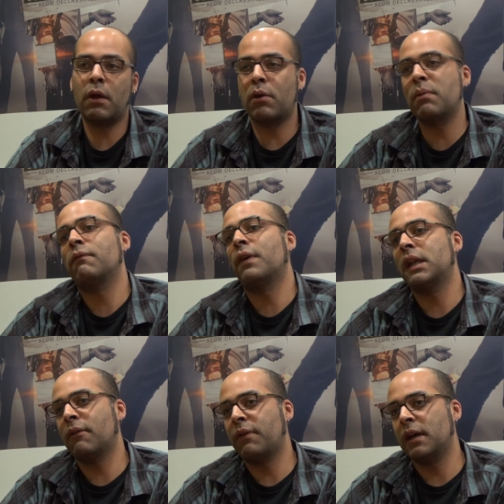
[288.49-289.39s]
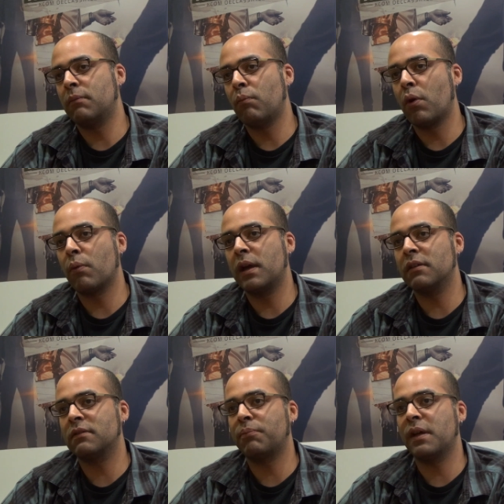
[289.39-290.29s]
It would have been fun to find more
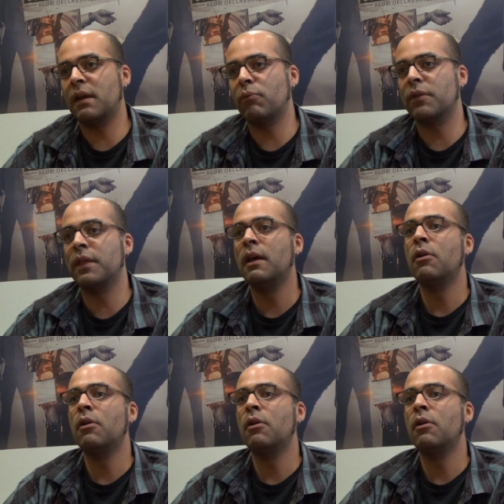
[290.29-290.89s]
ways to play with